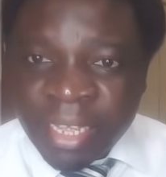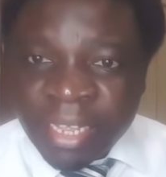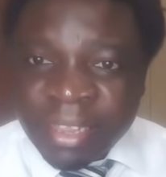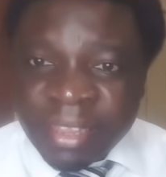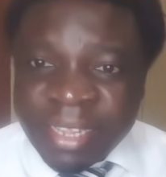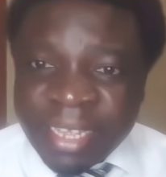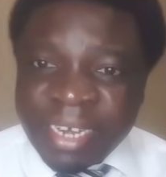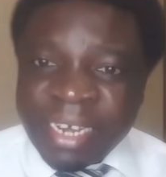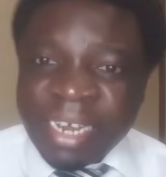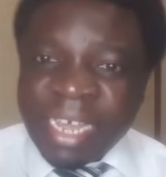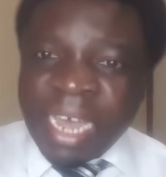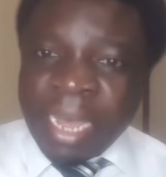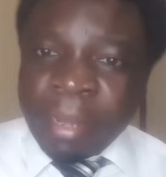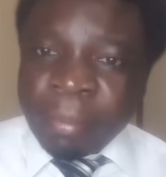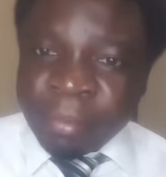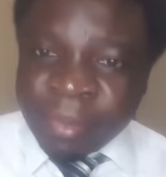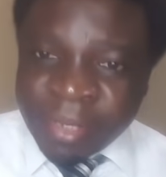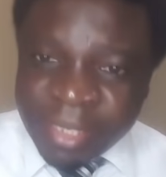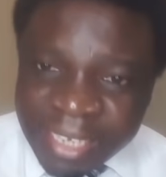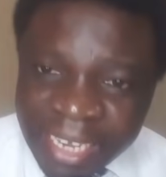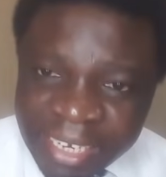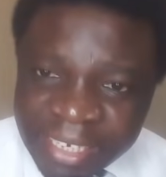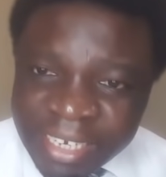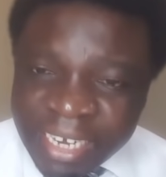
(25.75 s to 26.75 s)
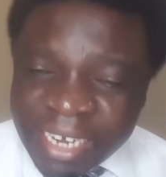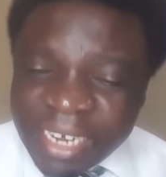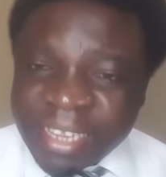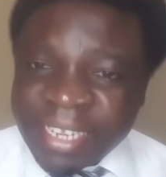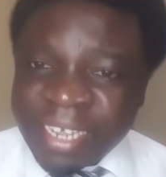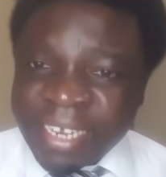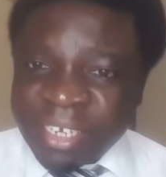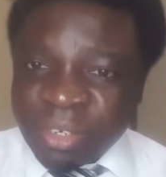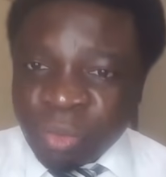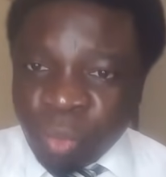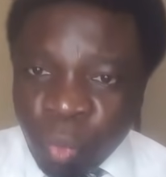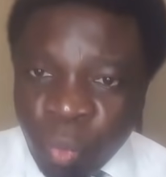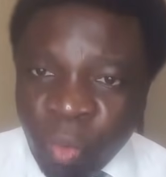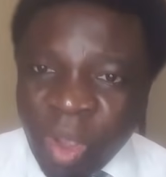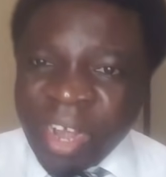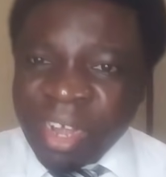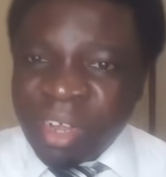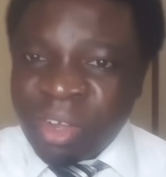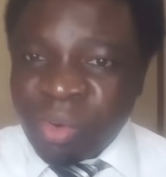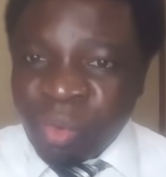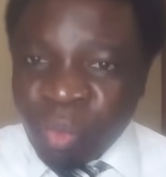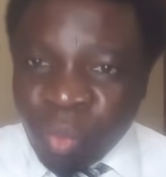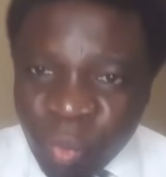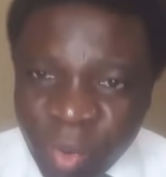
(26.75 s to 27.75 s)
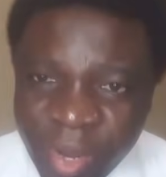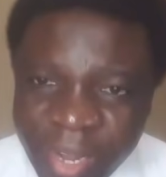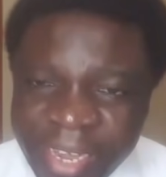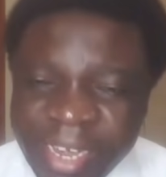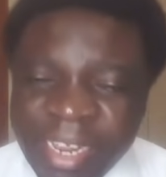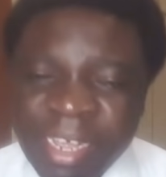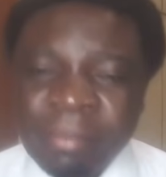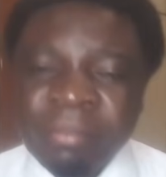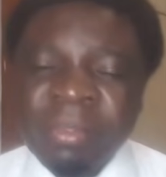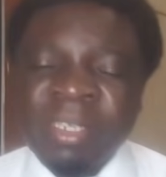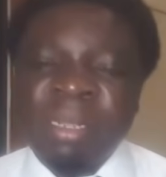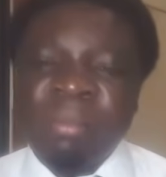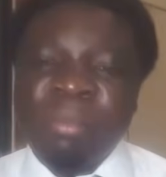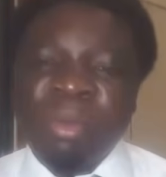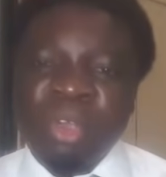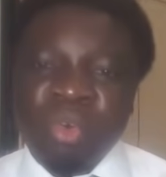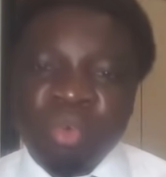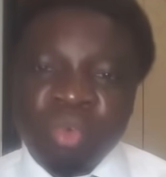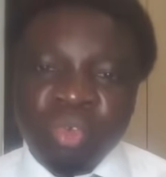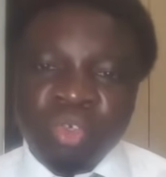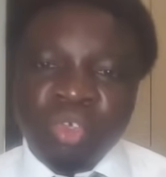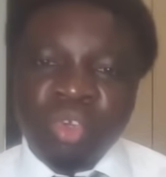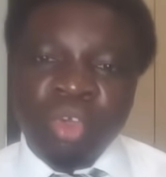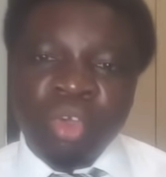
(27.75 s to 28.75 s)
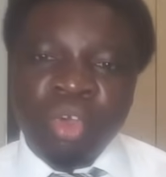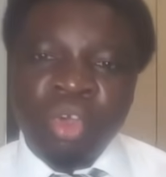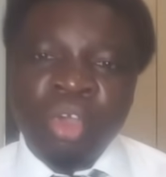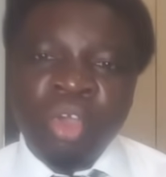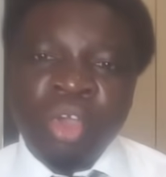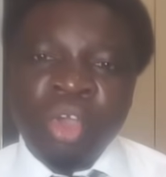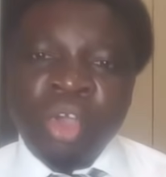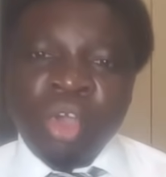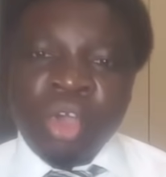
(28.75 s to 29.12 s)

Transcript: Then I'm certain that one William Samoei Ruto